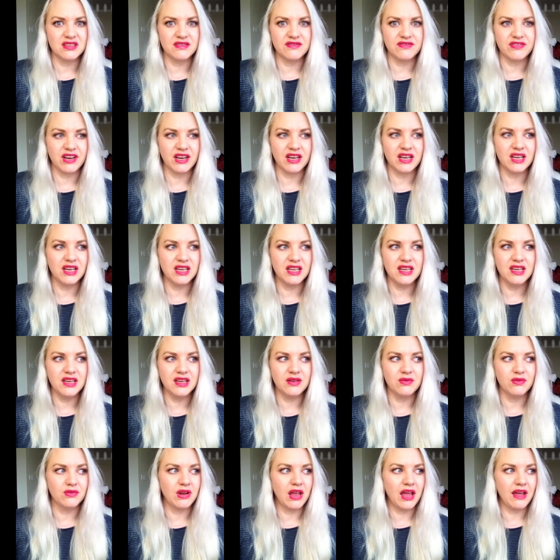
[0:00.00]
frankly,
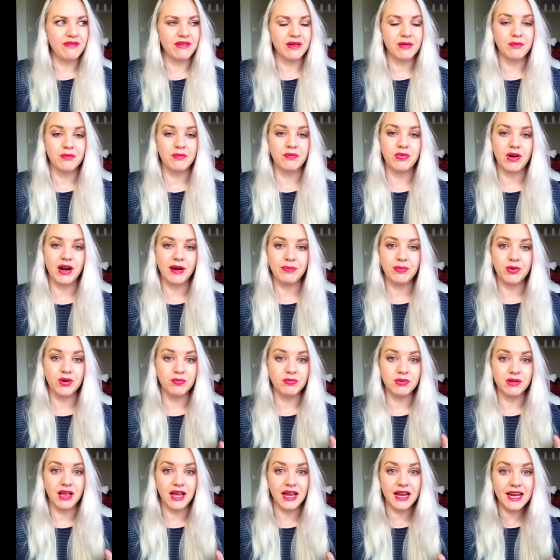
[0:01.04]
in having bright
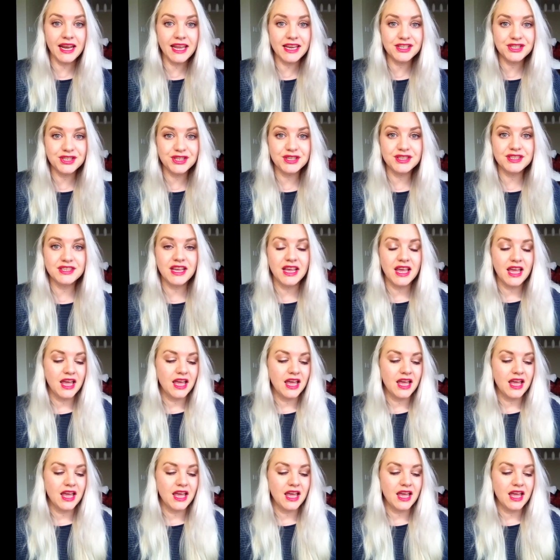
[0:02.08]
purple eyelashes.